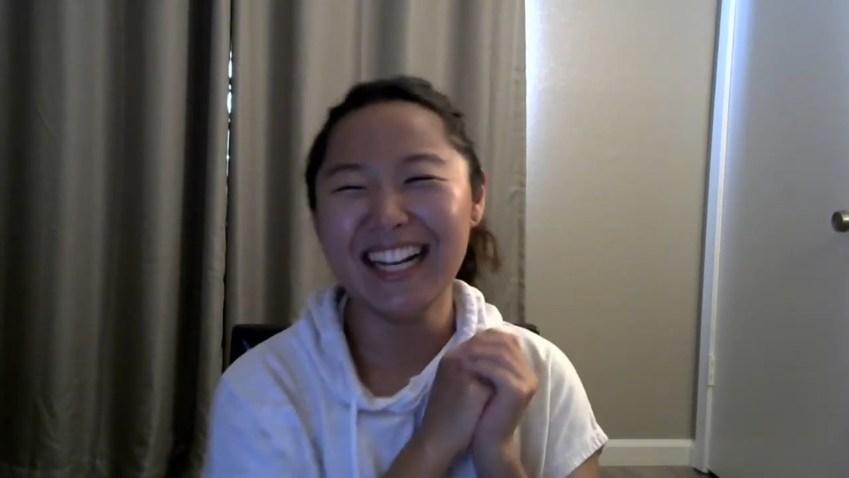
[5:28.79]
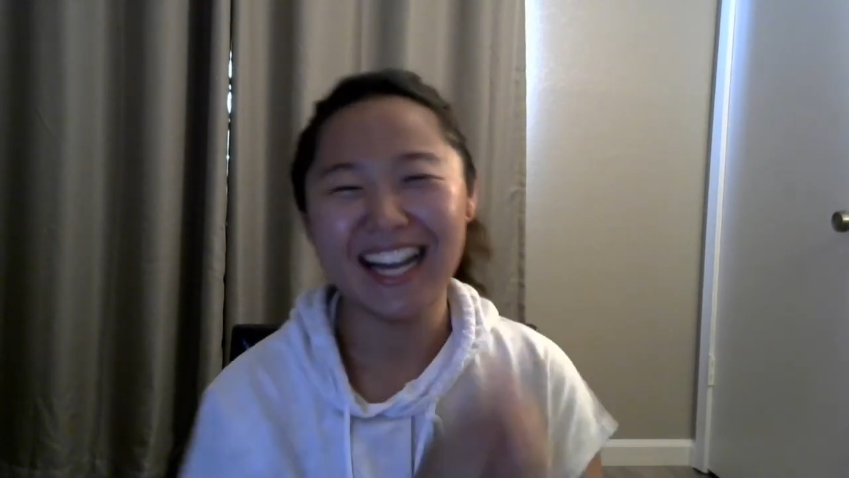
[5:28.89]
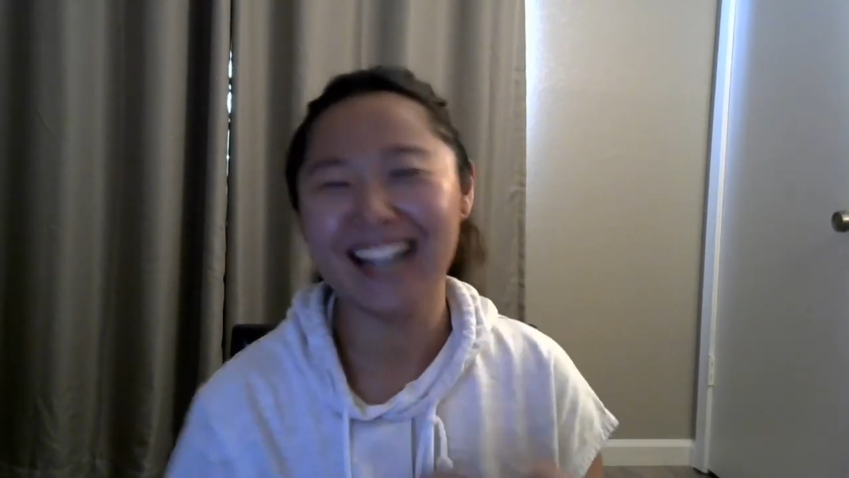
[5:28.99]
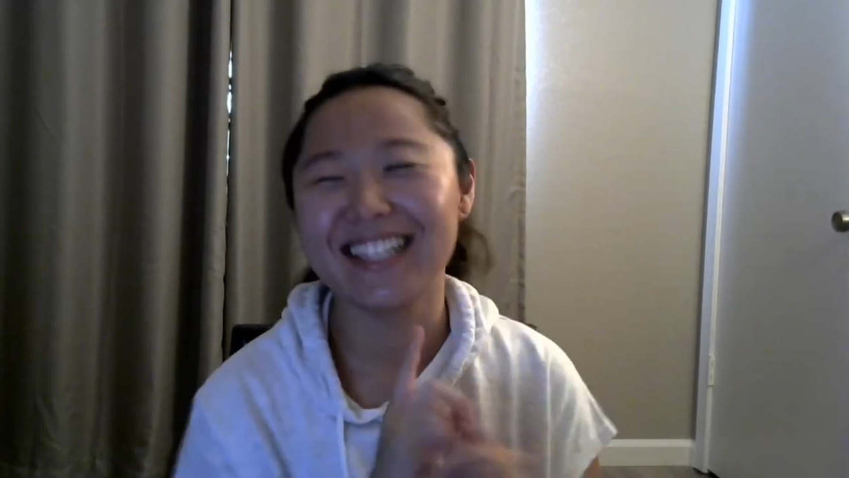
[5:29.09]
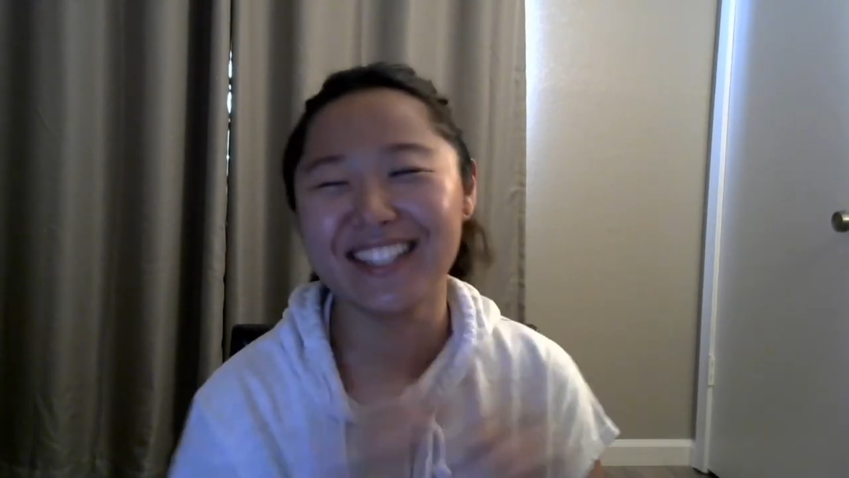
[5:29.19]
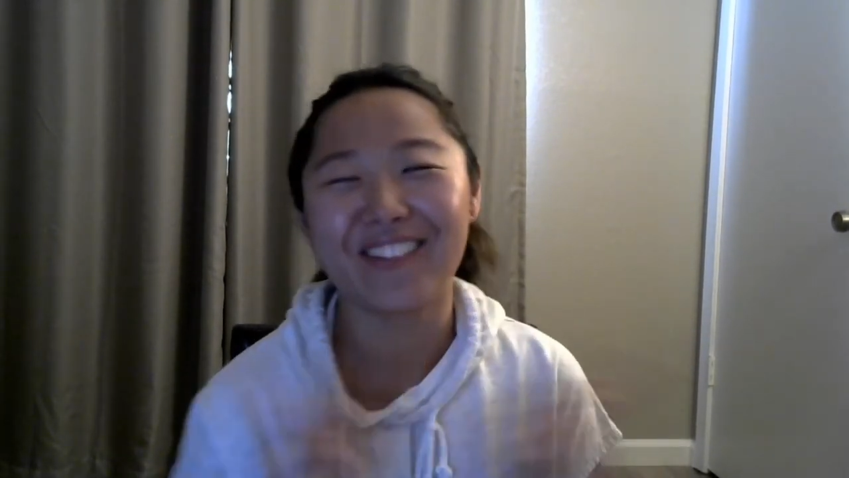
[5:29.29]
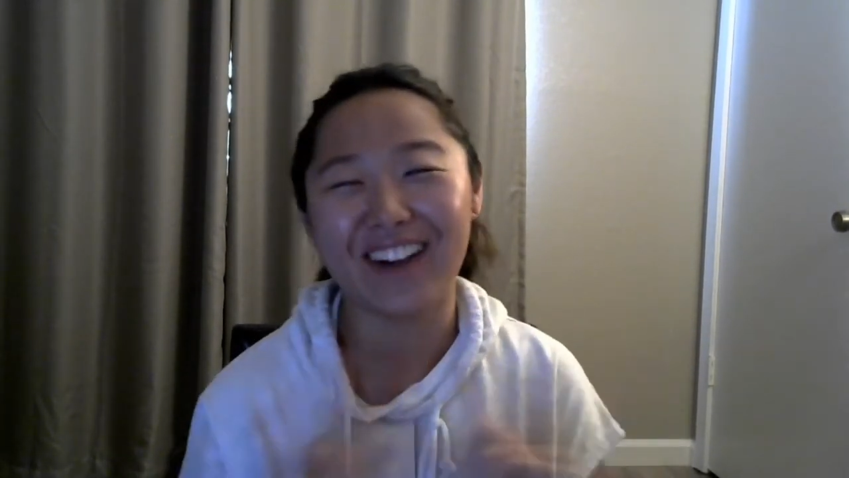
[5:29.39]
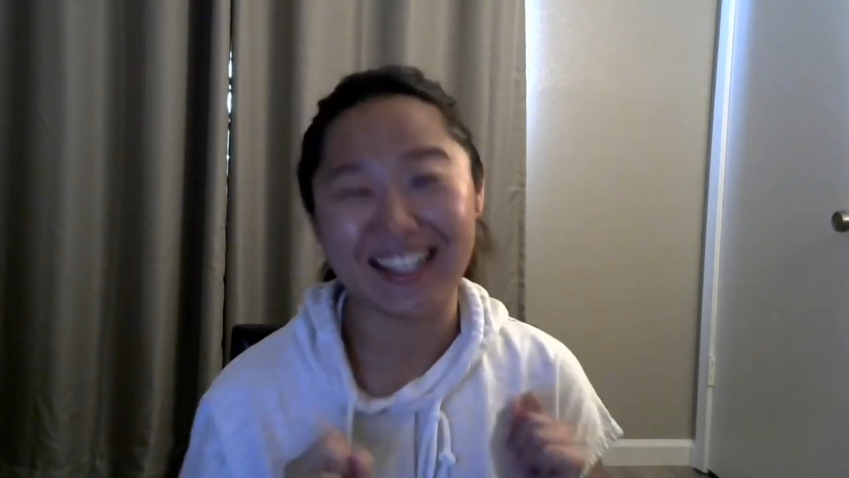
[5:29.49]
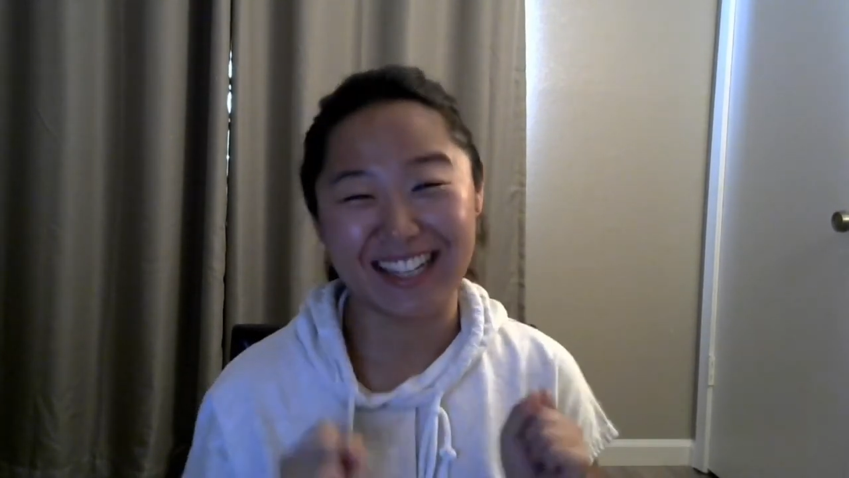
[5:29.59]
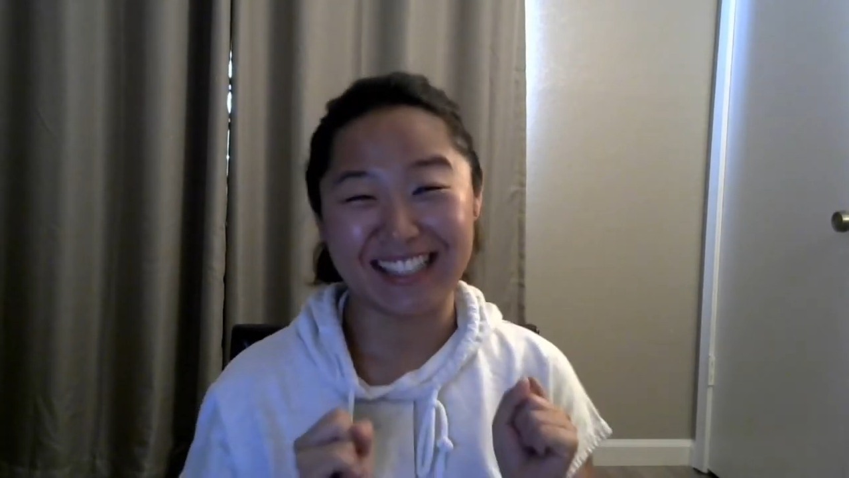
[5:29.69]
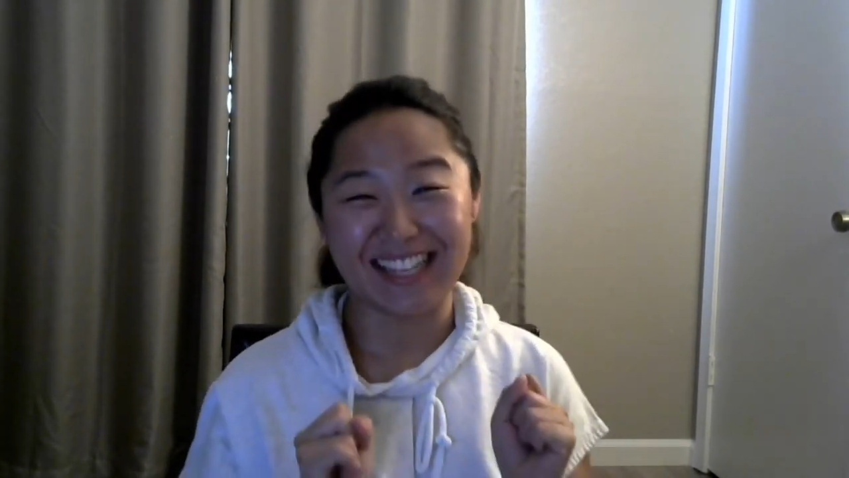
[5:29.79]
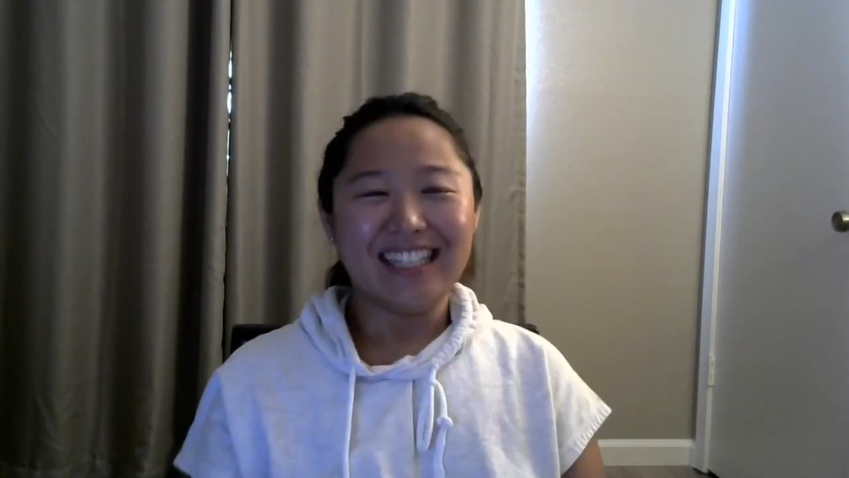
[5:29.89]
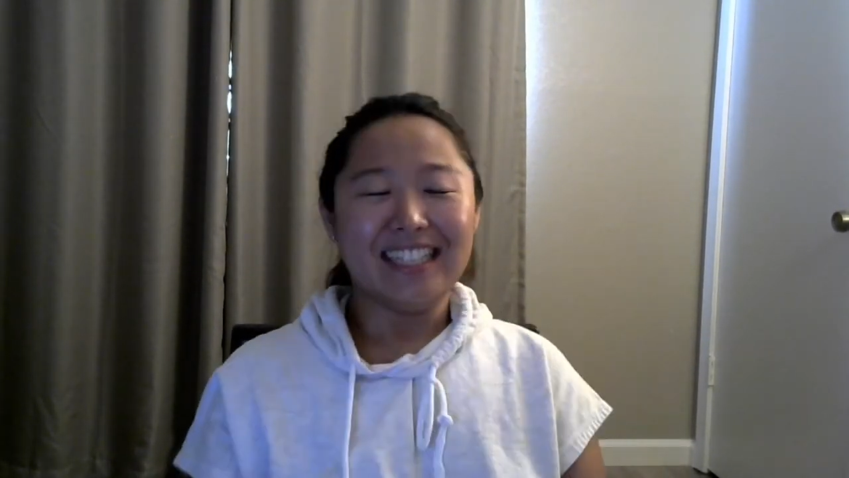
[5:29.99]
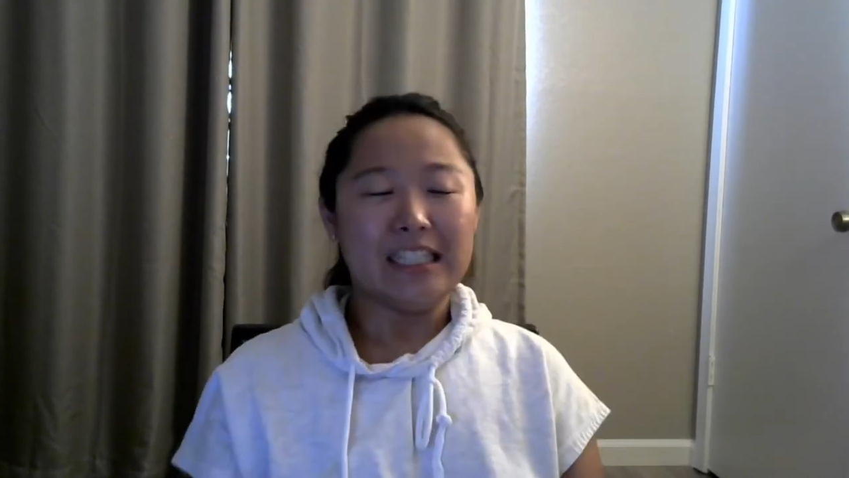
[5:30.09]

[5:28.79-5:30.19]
That doesn't work like that.